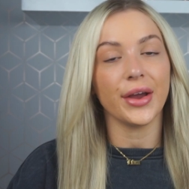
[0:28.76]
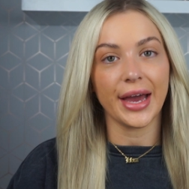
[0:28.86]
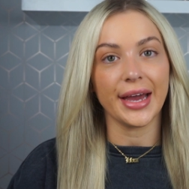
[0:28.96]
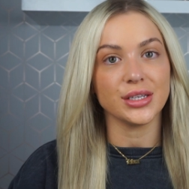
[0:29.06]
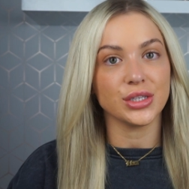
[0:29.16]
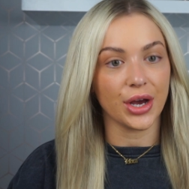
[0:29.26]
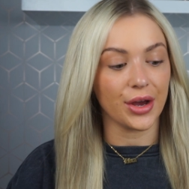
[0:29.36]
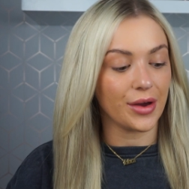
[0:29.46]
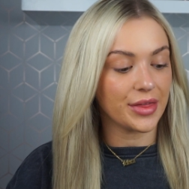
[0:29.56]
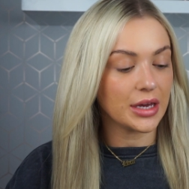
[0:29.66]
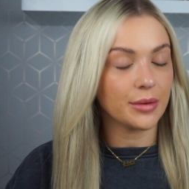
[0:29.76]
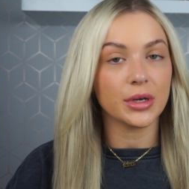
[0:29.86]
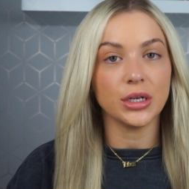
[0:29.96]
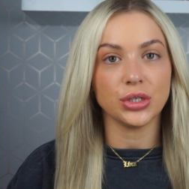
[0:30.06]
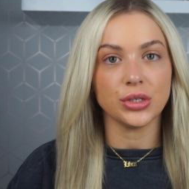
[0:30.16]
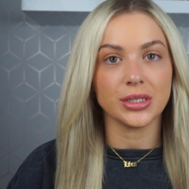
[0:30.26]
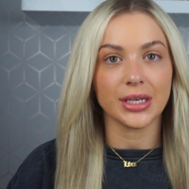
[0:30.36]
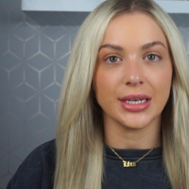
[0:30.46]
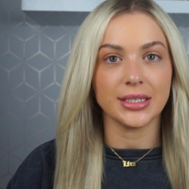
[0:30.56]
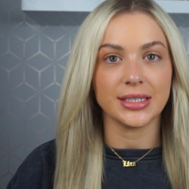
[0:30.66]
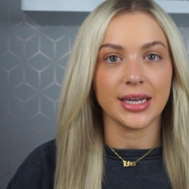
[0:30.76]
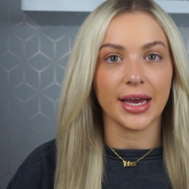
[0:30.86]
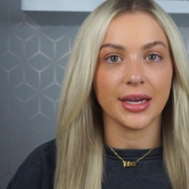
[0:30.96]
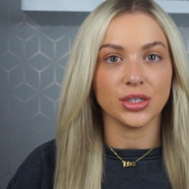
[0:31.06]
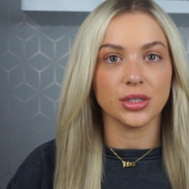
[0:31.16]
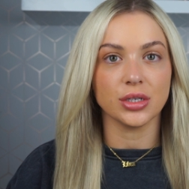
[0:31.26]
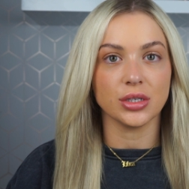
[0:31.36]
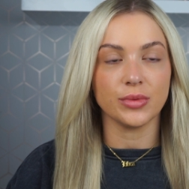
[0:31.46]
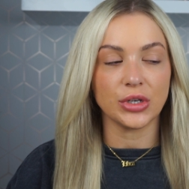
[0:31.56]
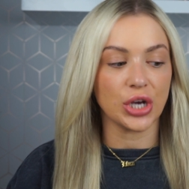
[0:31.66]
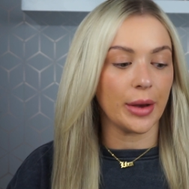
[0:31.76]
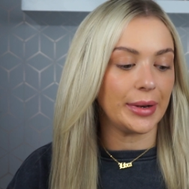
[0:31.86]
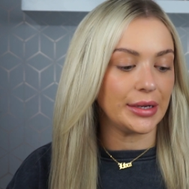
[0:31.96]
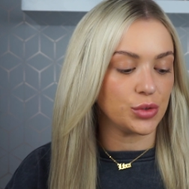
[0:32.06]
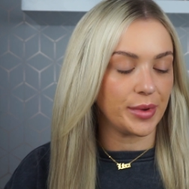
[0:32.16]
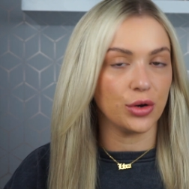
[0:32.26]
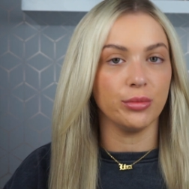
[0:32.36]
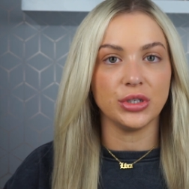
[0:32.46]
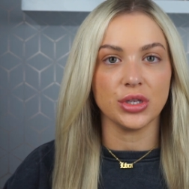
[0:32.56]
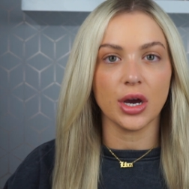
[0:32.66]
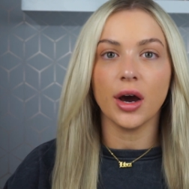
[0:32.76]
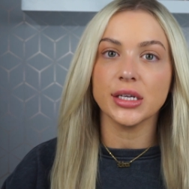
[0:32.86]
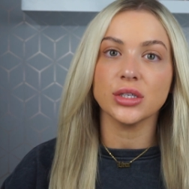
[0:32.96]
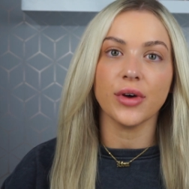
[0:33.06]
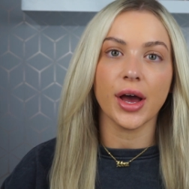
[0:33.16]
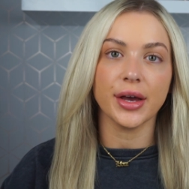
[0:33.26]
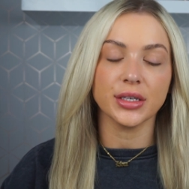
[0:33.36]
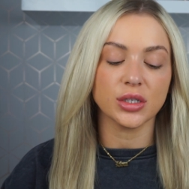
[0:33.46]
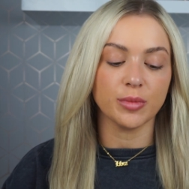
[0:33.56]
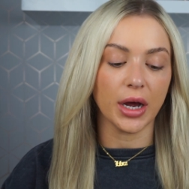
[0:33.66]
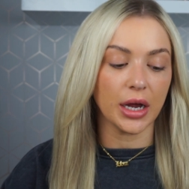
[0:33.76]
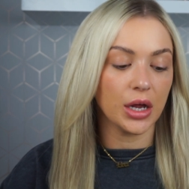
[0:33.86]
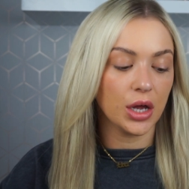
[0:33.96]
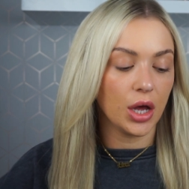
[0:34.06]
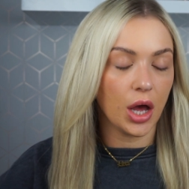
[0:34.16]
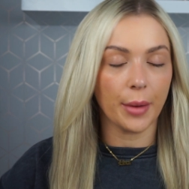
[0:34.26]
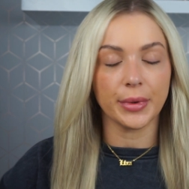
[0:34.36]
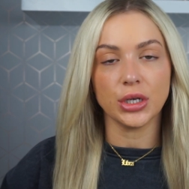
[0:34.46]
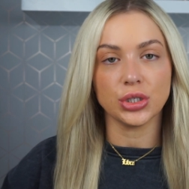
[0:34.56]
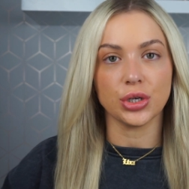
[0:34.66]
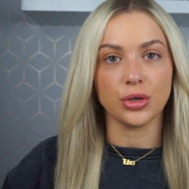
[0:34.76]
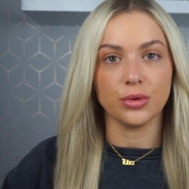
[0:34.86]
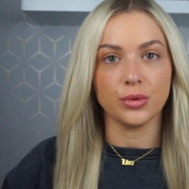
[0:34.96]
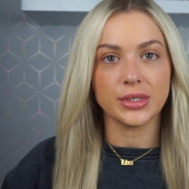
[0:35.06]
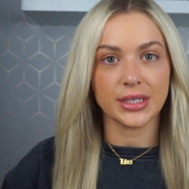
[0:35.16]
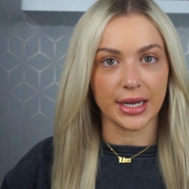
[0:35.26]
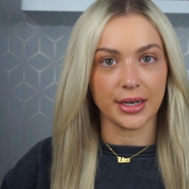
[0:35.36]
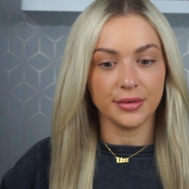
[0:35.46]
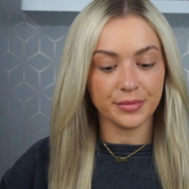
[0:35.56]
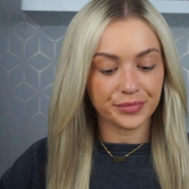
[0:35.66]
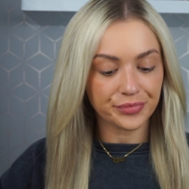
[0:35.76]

Okay, so I think I'm going to do skin today just to switch it up a little bit. then normally do the eyes first, but I'm going to do skin.